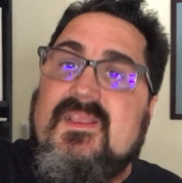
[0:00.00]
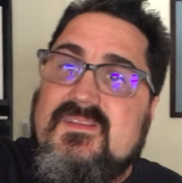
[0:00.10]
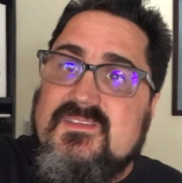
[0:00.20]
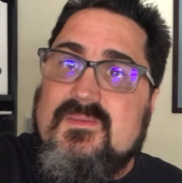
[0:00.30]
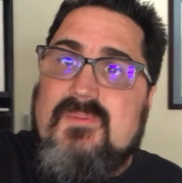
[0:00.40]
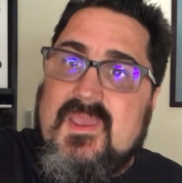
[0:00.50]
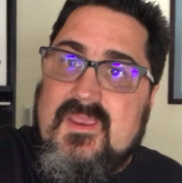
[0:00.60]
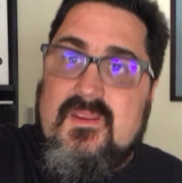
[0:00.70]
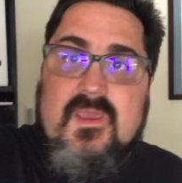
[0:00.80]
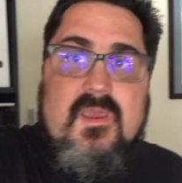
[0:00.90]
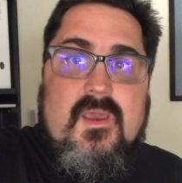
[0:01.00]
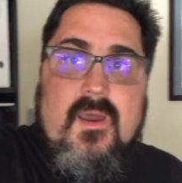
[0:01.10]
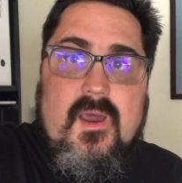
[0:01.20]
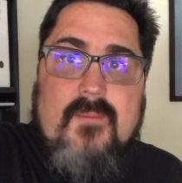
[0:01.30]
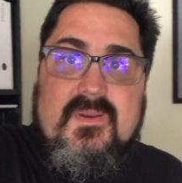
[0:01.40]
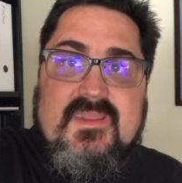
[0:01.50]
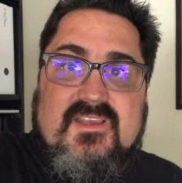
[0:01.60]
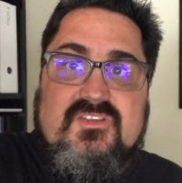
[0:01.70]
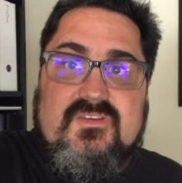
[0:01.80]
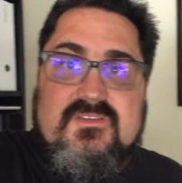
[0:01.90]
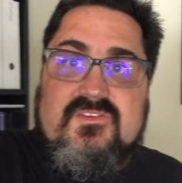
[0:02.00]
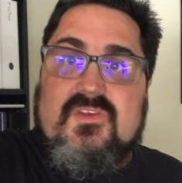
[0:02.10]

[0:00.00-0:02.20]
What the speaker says: anticipate pedestrians.